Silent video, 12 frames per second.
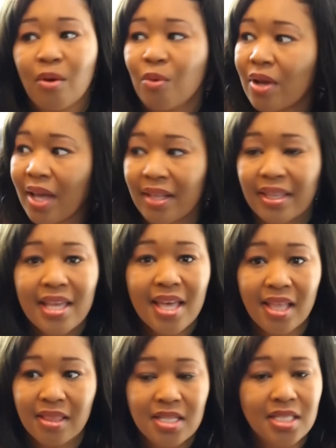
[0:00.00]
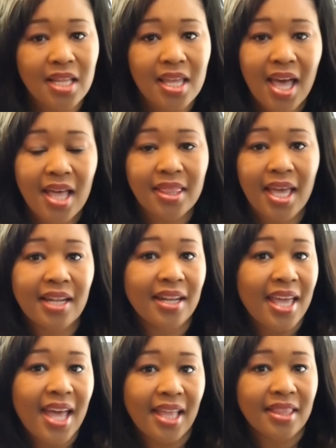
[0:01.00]
well, God, they got this and they got that and
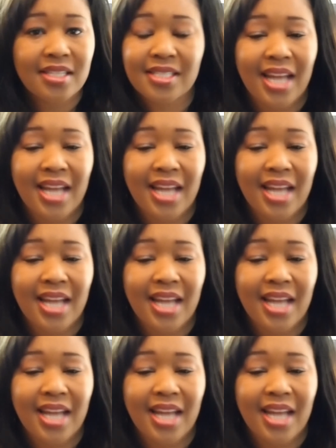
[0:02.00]
they got this